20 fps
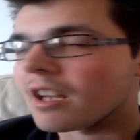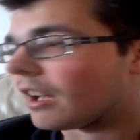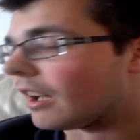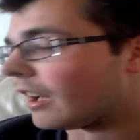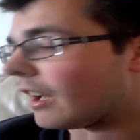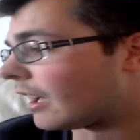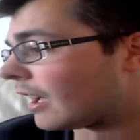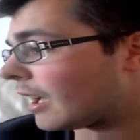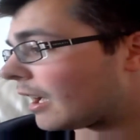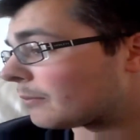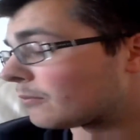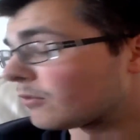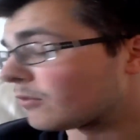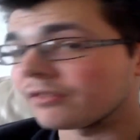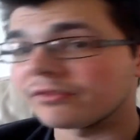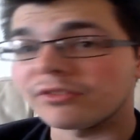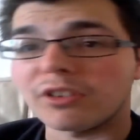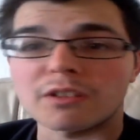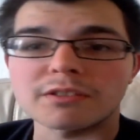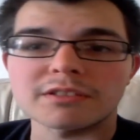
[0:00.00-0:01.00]
I'm
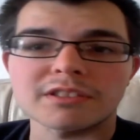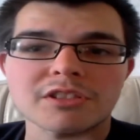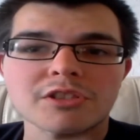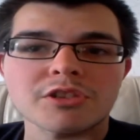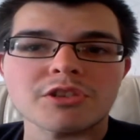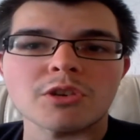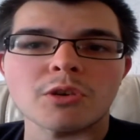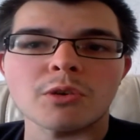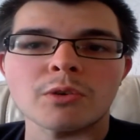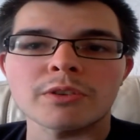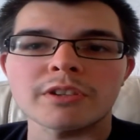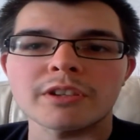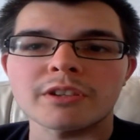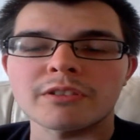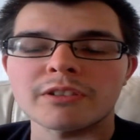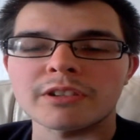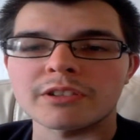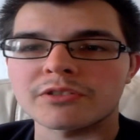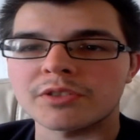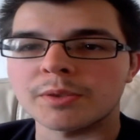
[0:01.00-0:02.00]
looking forward to this show. You
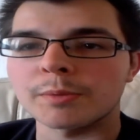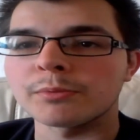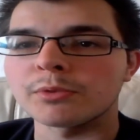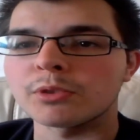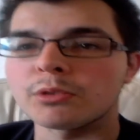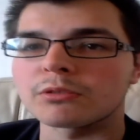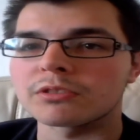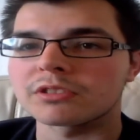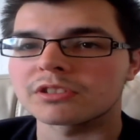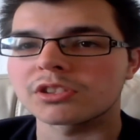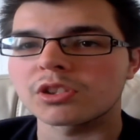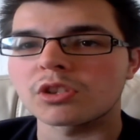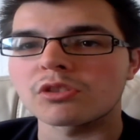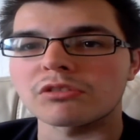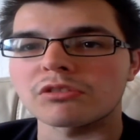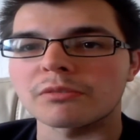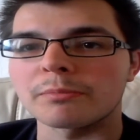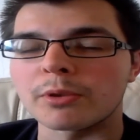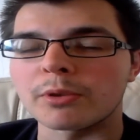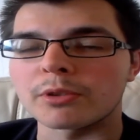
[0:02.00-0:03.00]
know, Extreme Rules
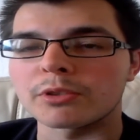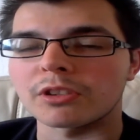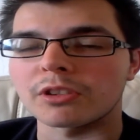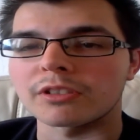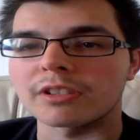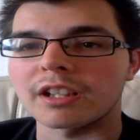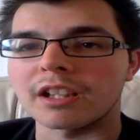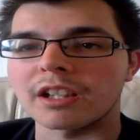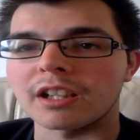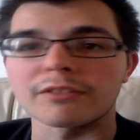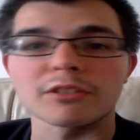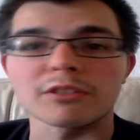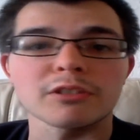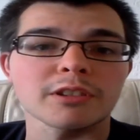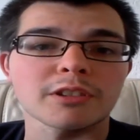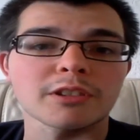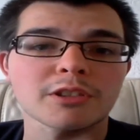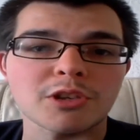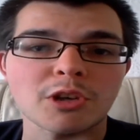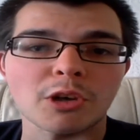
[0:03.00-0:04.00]
usually puts on a really
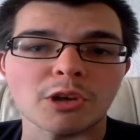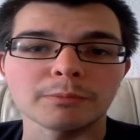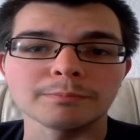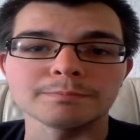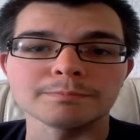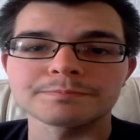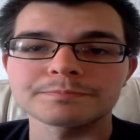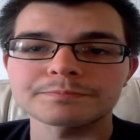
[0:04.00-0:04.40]
good show.